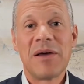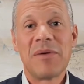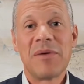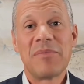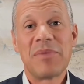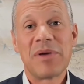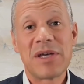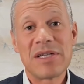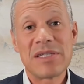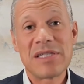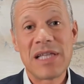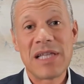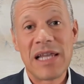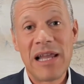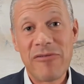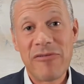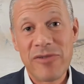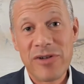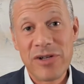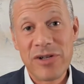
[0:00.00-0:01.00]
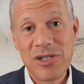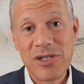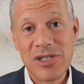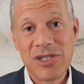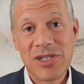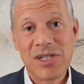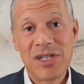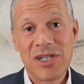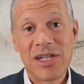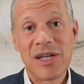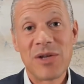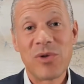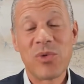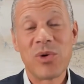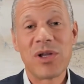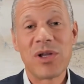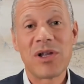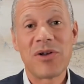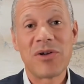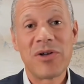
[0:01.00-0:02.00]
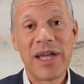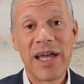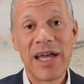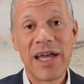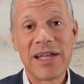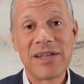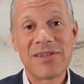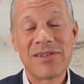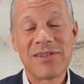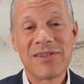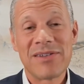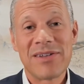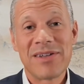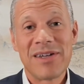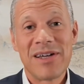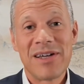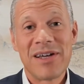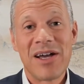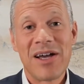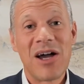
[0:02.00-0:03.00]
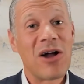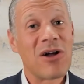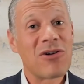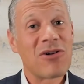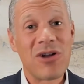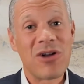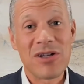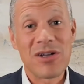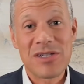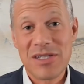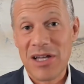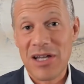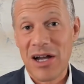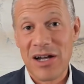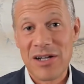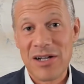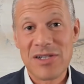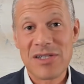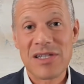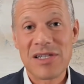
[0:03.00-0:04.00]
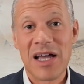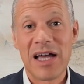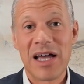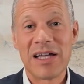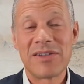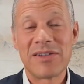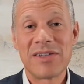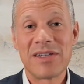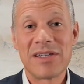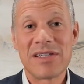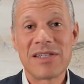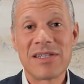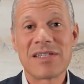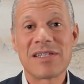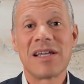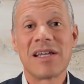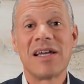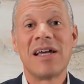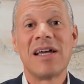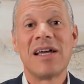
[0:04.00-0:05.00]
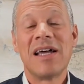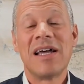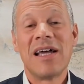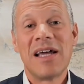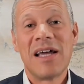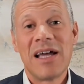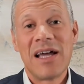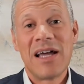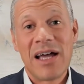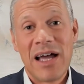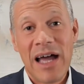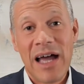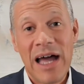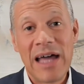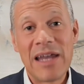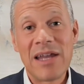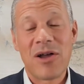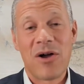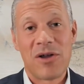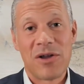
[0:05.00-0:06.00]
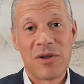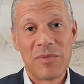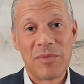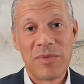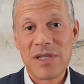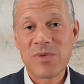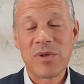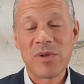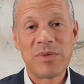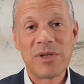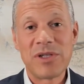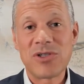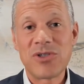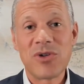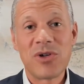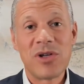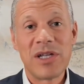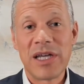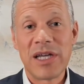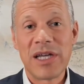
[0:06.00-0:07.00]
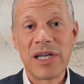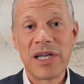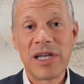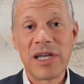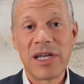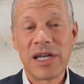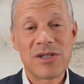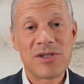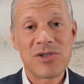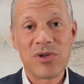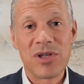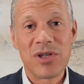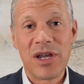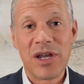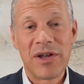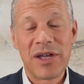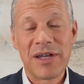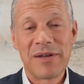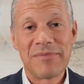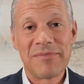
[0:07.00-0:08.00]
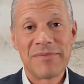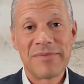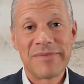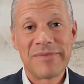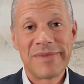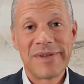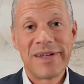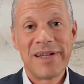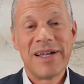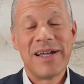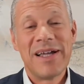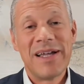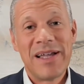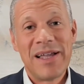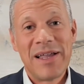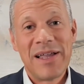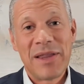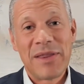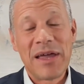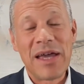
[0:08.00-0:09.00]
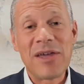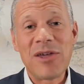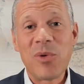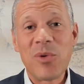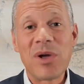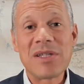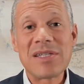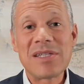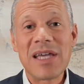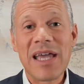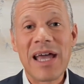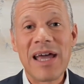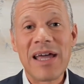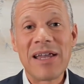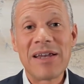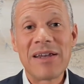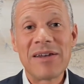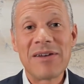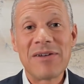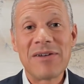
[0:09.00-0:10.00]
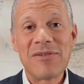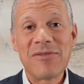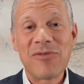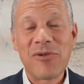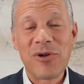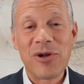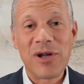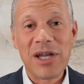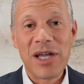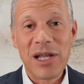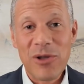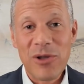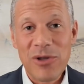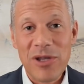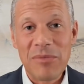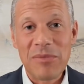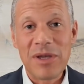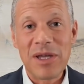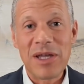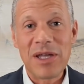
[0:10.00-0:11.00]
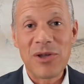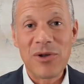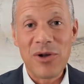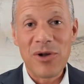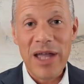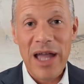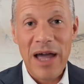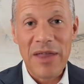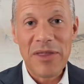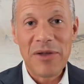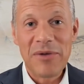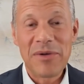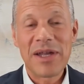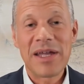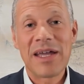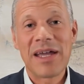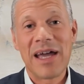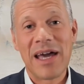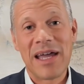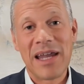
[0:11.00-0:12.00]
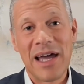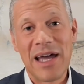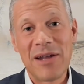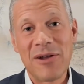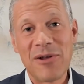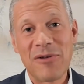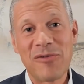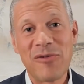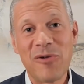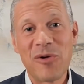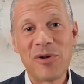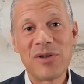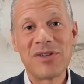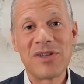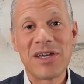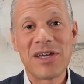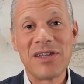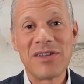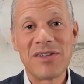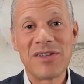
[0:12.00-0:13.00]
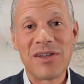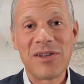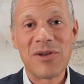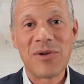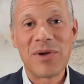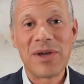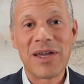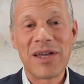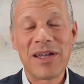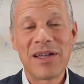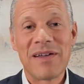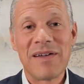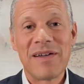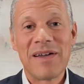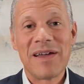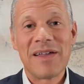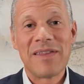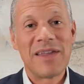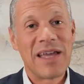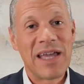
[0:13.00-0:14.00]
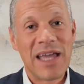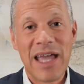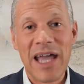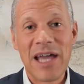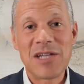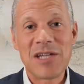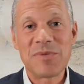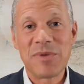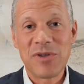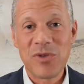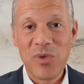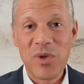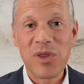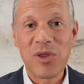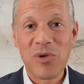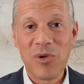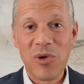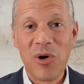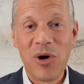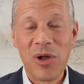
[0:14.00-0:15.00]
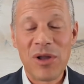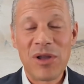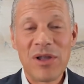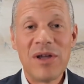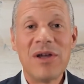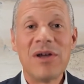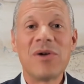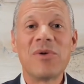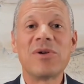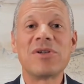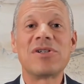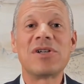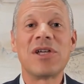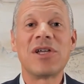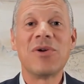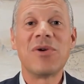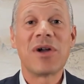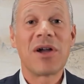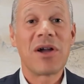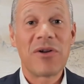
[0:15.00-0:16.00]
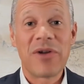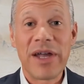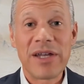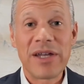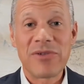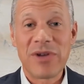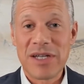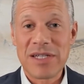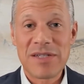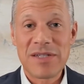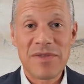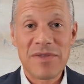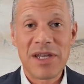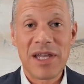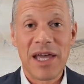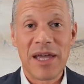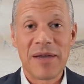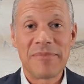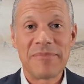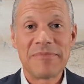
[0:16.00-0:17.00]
because the leverage it will create across our societies and economies will be truly extraordinary. Thank you once again for including me in your gathering, and I look forward to continuing the engagement with you all. Wishing you a great rest of the day.